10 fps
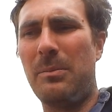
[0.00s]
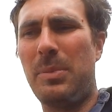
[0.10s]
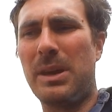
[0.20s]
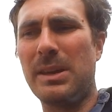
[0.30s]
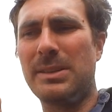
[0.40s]

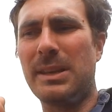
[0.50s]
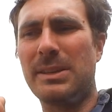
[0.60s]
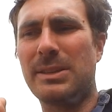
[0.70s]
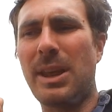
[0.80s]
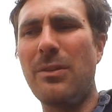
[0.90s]
because
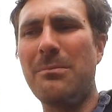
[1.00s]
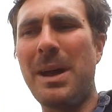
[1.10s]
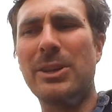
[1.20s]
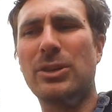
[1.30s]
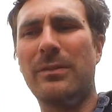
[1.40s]
there's so
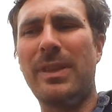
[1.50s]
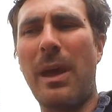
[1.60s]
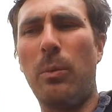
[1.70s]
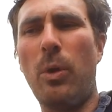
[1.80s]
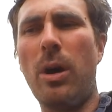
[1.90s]
much of
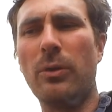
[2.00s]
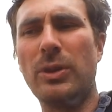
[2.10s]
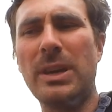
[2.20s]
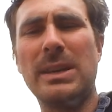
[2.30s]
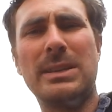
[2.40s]
that wild
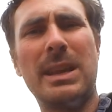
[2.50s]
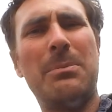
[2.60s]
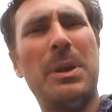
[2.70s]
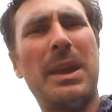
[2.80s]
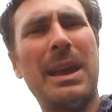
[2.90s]
yeast,
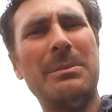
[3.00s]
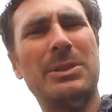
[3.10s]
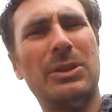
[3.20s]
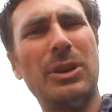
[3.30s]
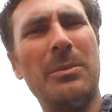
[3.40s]
it
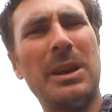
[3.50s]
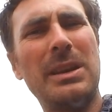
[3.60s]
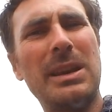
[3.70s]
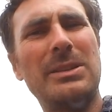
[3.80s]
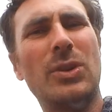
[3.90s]
becomes the
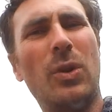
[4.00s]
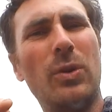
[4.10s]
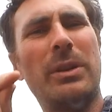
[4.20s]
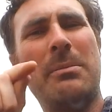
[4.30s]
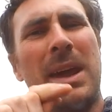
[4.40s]
dominant yeast
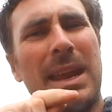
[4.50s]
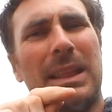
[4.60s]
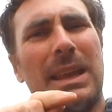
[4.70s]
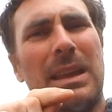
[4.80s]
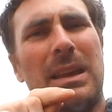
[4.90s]

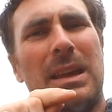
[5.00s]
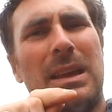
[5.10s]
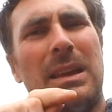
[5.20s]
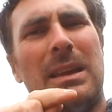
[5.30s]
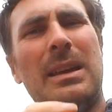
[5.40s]
automatically.
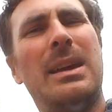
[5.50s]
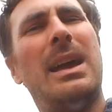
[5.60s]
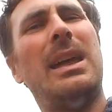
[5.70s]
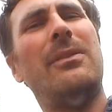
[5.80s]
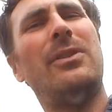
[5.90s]

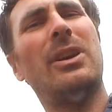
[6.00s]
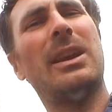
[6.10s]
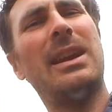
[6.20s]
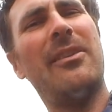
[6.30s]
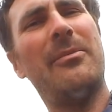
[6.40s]
And if you've got
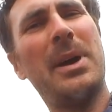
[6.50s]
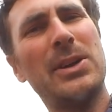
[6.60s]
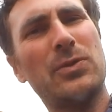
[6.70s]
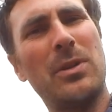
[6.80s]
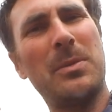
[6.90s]
enough
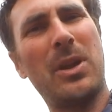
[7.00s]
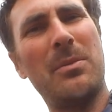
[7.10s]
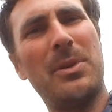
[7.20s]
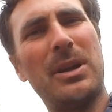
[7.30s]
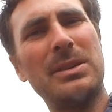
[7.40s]
mushroom
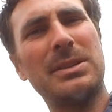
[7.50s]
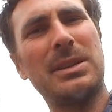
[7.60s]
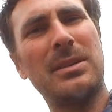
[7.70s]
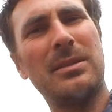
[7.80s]
compost,